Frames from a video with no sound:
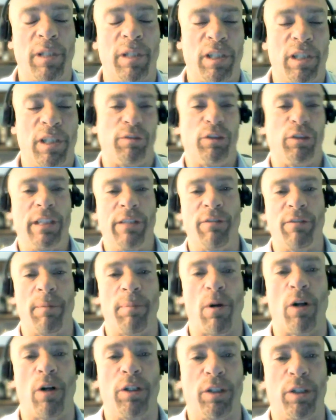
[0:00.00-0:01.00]
Because if you give
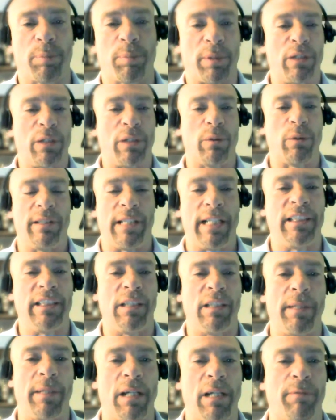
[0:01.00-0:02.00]
up all your
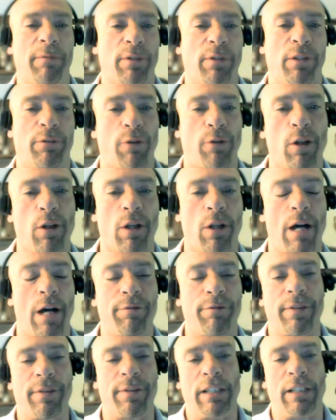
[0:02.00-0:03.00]
pre-equalization to make up for the
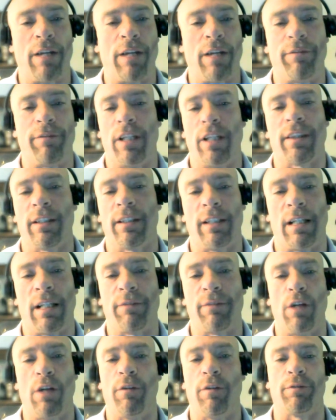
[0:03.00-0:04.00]
roll-off, then you have nothing
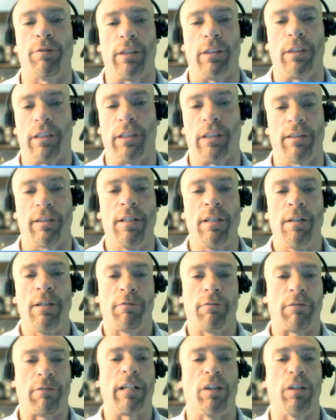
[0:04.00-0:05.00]
left over for just
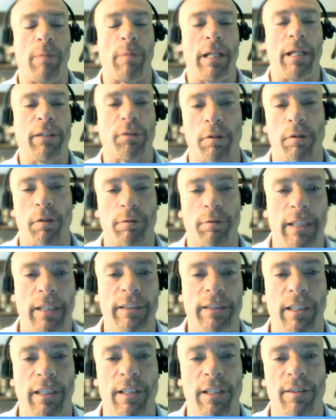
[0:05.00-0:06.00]
regular
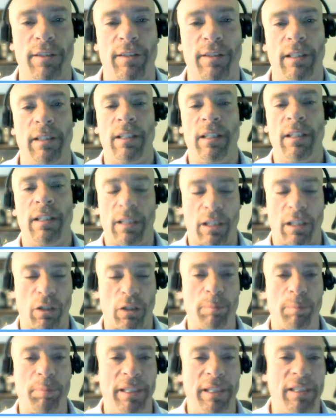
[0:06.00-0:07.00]
micro-reflections and
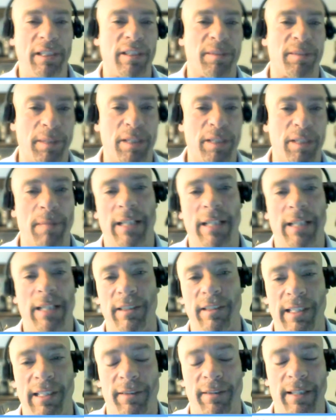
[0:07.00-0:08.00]
little impedance
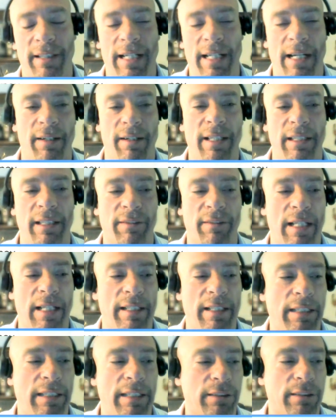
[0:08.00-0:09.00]
mismatches here and there and things of
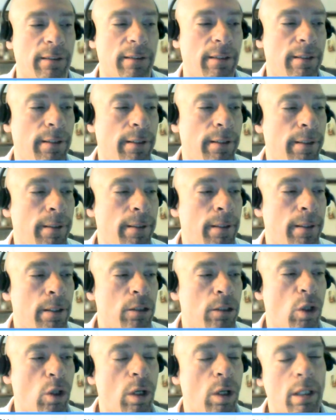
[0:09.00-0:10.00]
that nature.
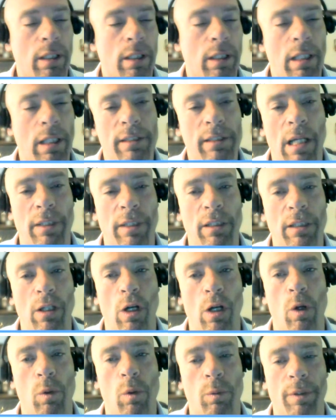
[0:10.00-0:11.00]
So a lot of times I
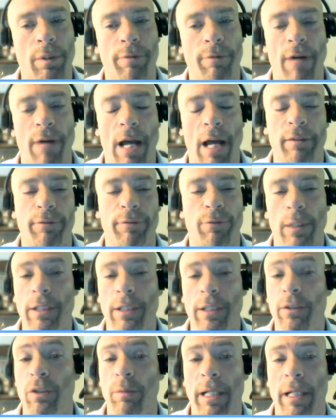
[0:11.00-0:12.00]
know the 5 to
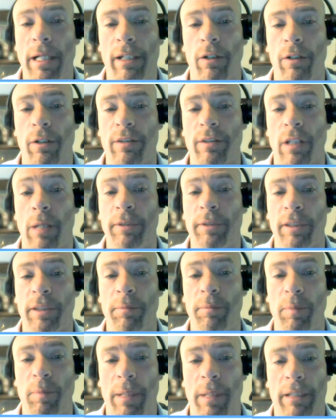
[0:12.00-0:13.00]
42 megahertz
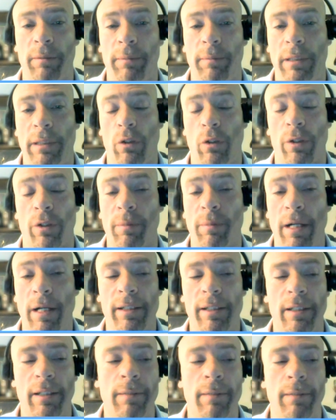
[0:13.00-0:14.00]
upstream spectrum in North
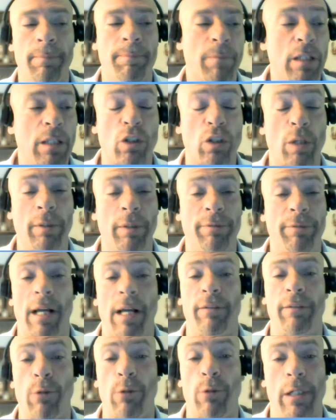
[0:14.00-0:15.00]
America is normally
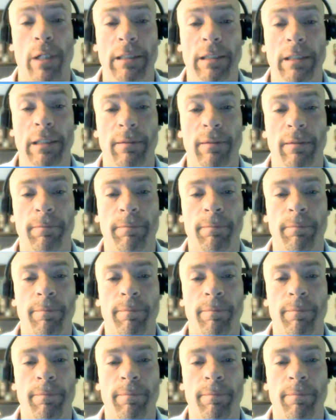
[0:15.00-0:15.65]
5 to 40.